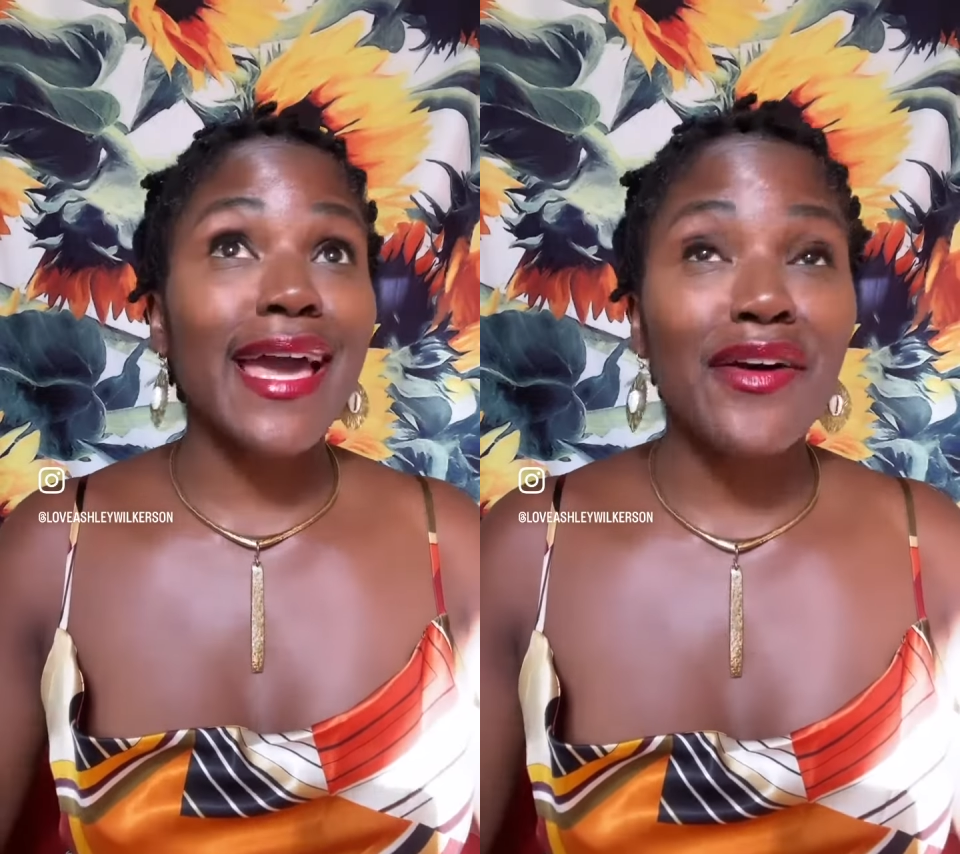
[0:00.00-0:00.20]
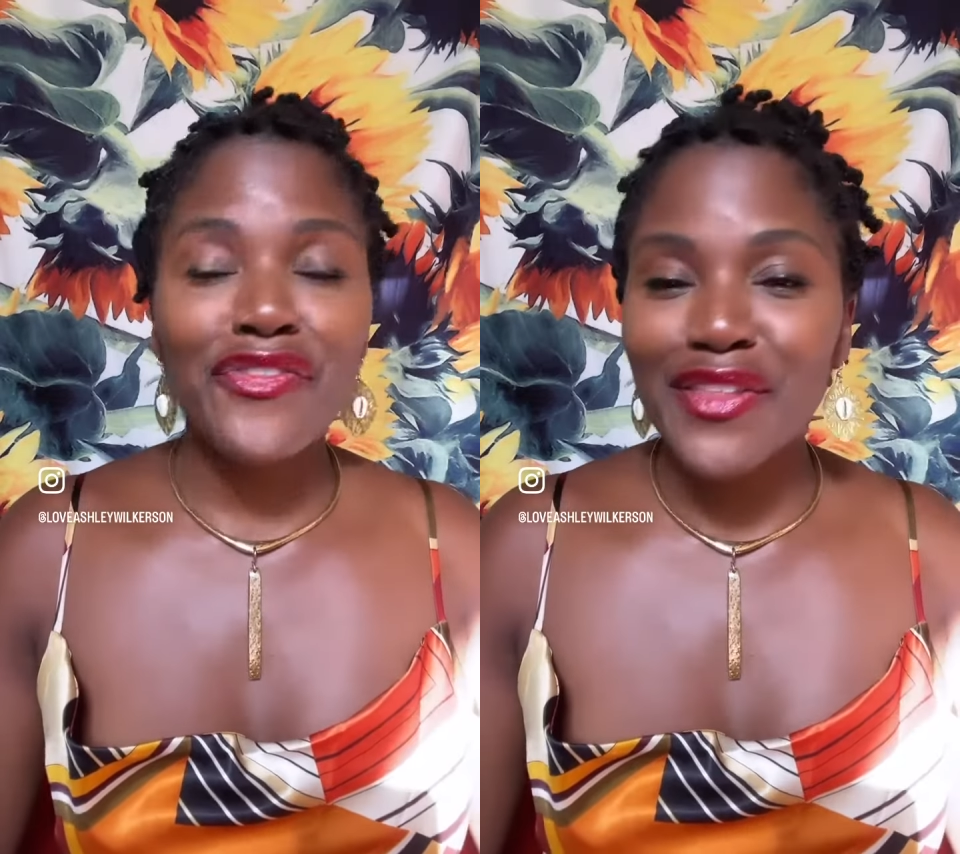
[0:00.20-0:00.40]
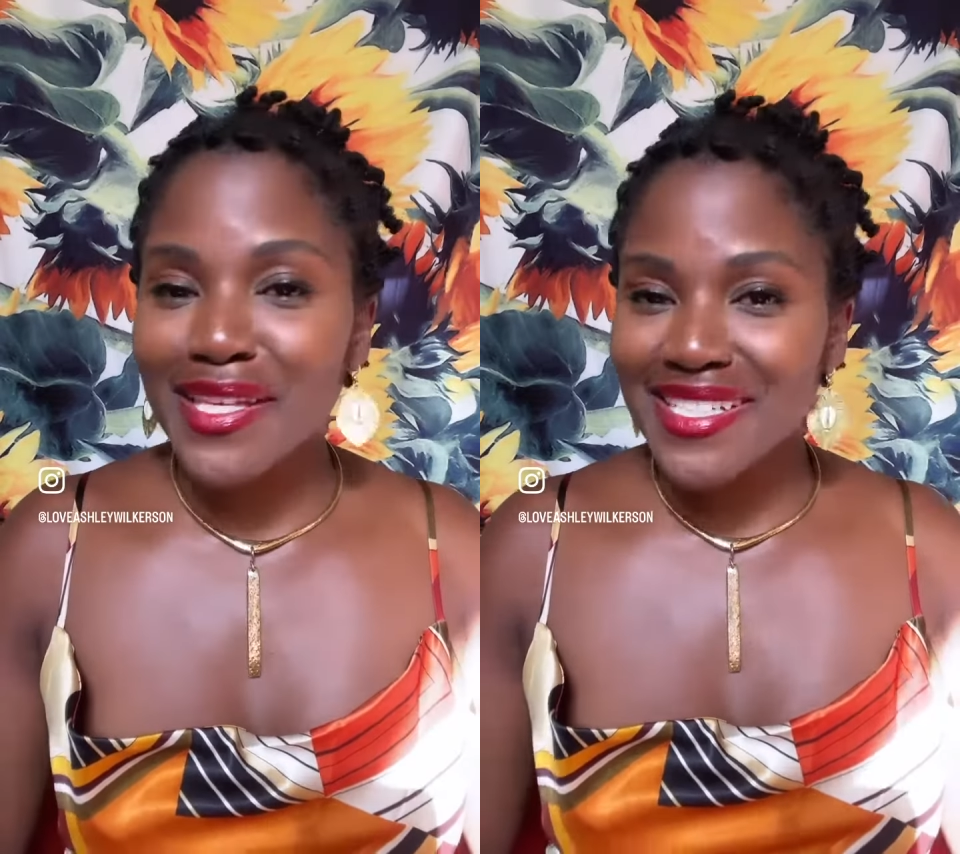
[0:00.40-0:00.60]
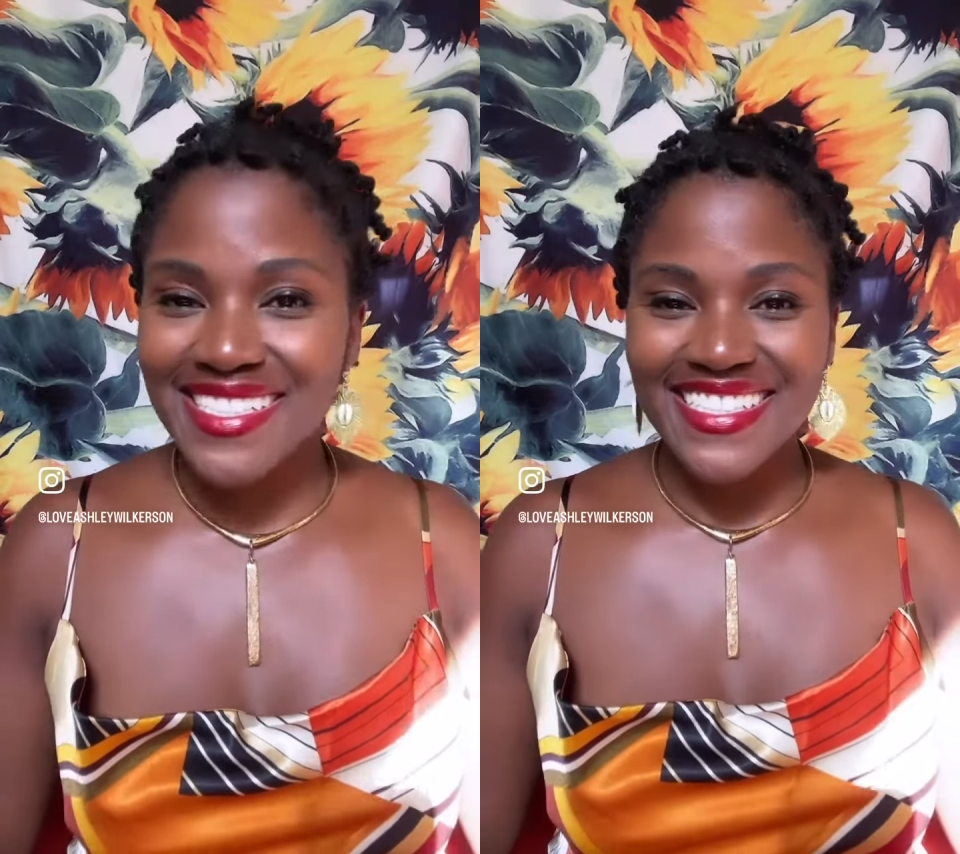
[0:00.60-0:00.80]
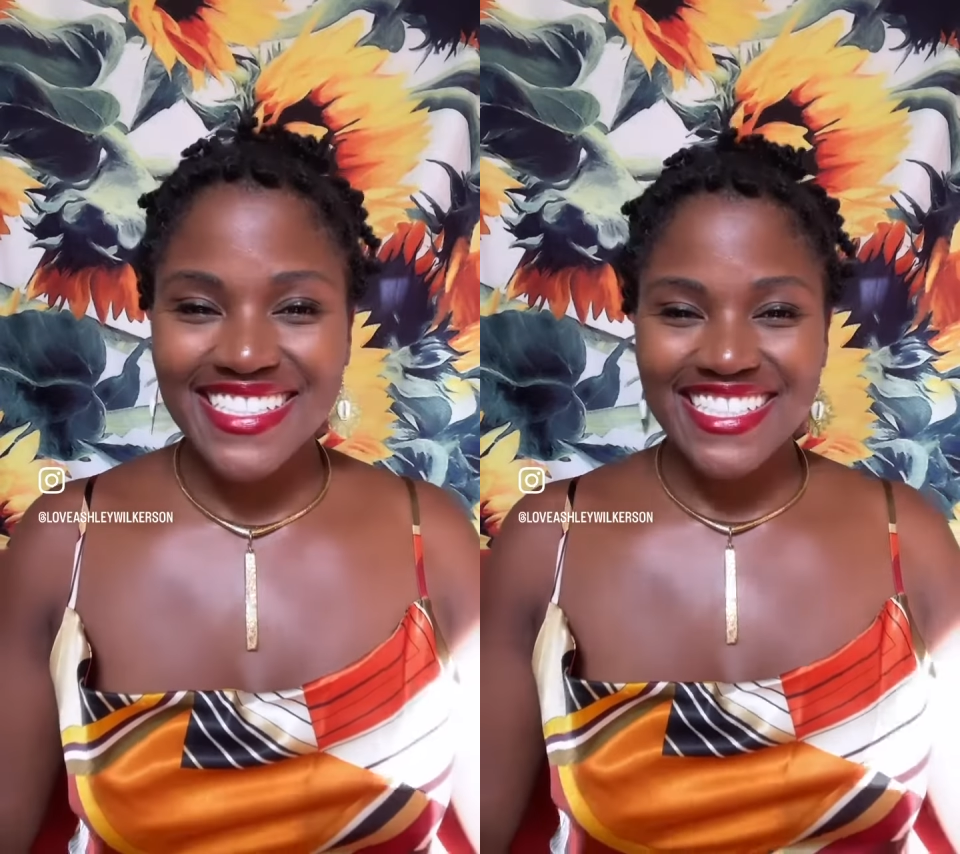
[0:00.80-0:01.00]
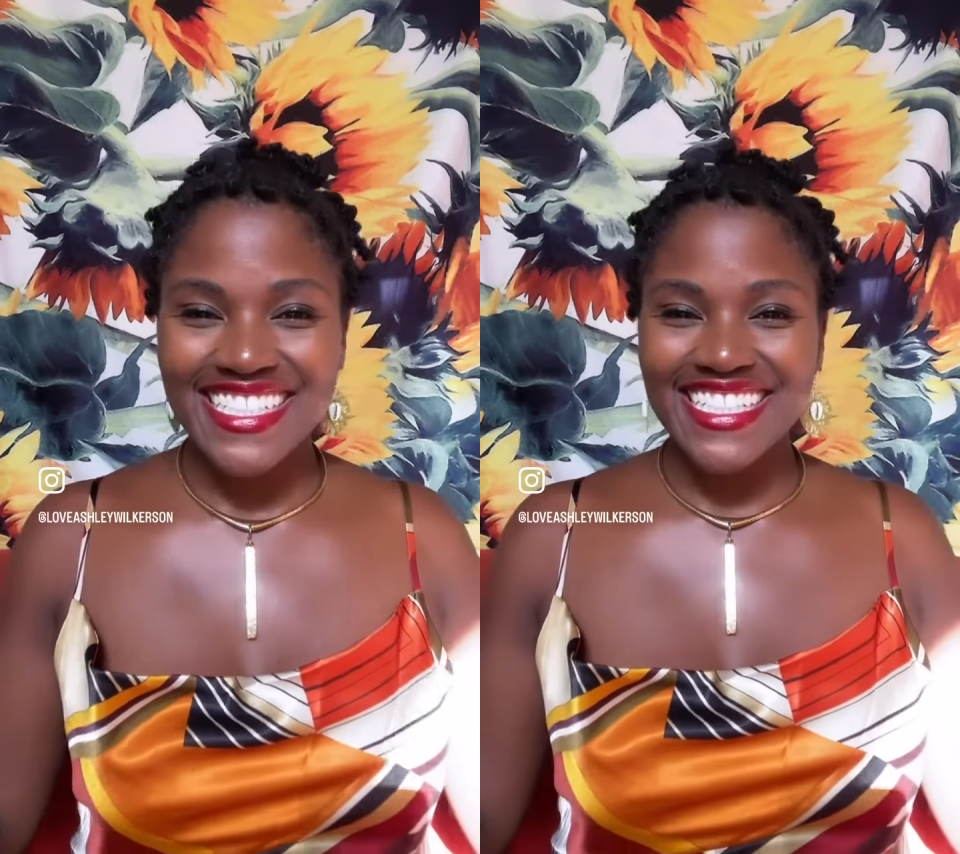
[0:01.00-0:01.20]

out for the good.